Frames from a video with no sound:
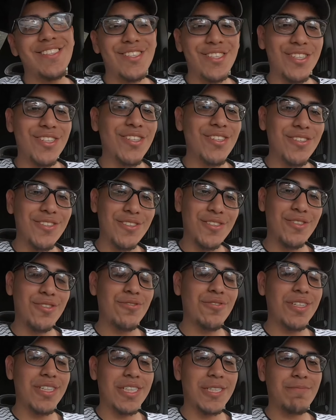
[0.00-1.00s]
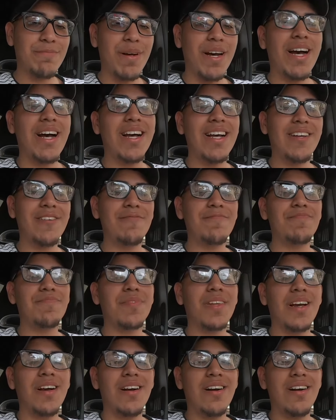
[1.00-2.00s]
to his spot
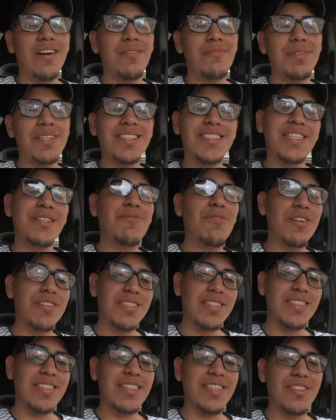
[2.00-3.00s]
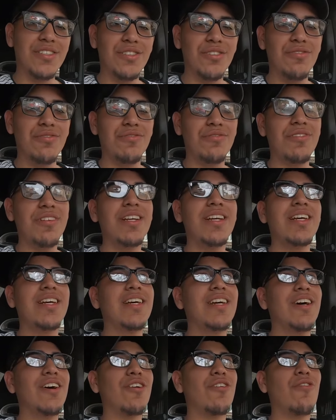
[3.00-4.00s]
because he wants to see the tune.
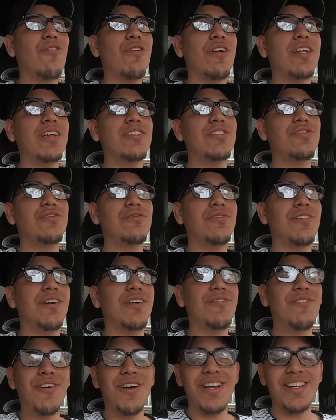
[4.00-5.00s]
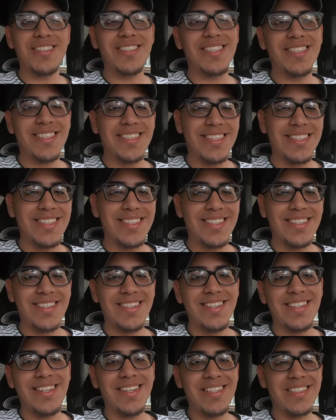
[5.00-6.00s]
According to Russ,
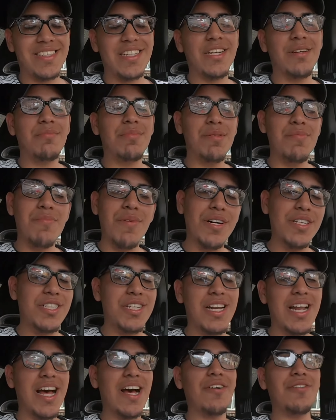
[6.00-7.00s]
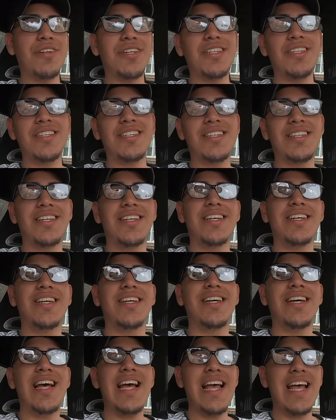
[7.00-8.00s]
it's gonna be much louder
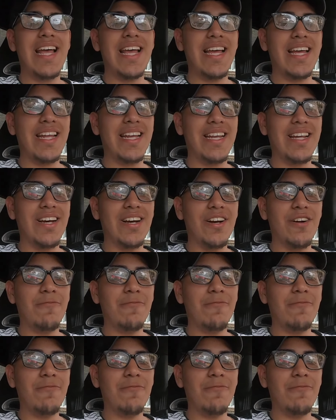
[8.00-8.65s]
and